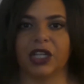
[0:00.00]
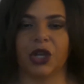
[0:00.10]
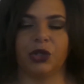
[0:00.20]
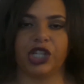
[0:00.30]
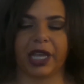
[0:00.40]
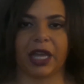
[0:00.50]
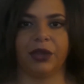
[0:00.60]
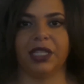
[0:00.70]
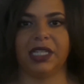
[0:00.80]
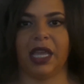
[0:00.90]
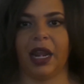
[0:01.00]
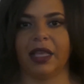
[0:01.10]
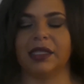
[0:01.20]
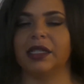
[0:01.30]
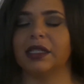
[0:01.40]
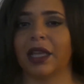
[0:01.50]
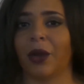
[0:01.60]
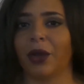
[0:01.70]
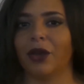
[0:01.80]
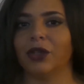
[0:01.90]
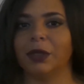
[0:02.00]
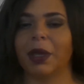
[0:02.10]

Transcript: to go check out the TNS discount codes